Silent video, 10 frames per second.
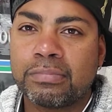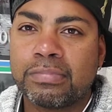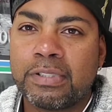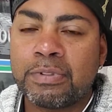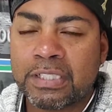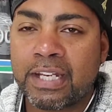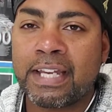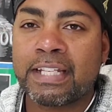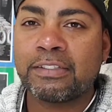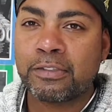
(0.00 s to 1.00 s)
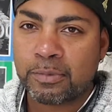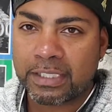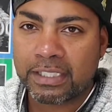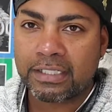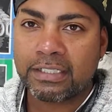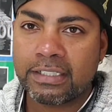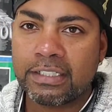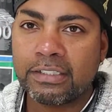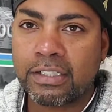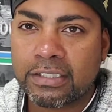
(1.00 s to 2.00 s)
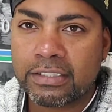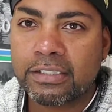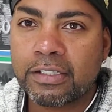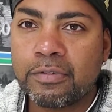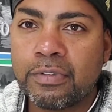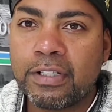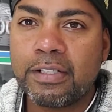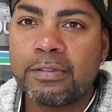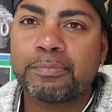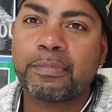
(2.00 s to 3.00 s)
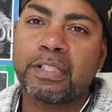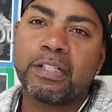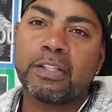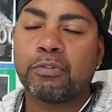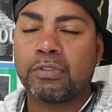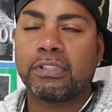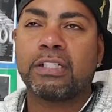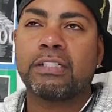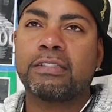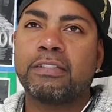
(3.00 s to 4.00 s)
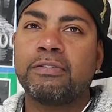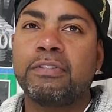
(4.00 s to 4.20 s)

It was an excellent weekend. I did lots of stuff. I got through a lot of stuff.